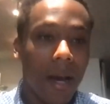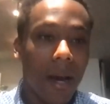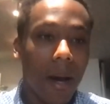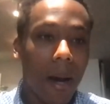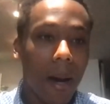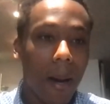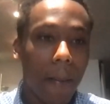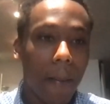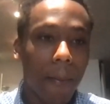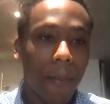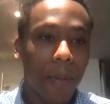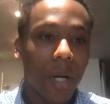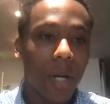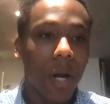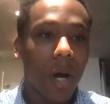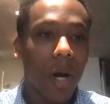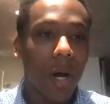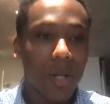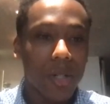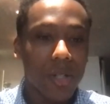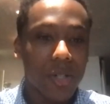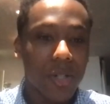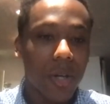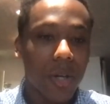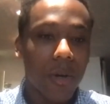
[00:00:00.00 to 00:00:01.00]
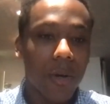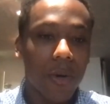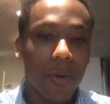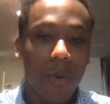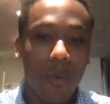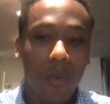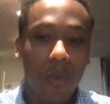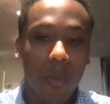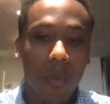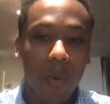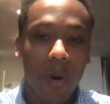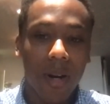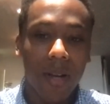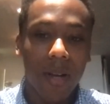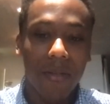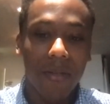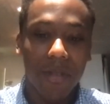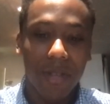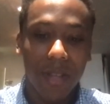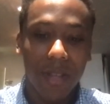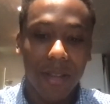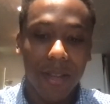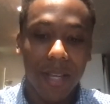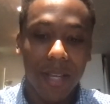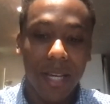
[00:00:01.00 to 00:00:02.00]
But also, one of
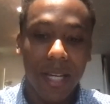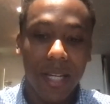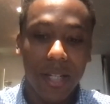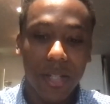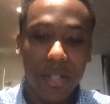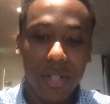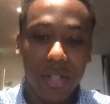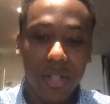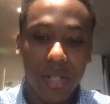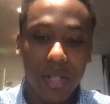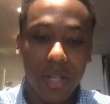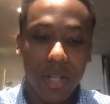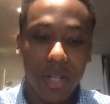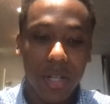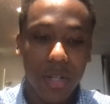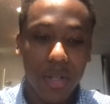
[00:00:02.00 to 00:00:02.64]
the things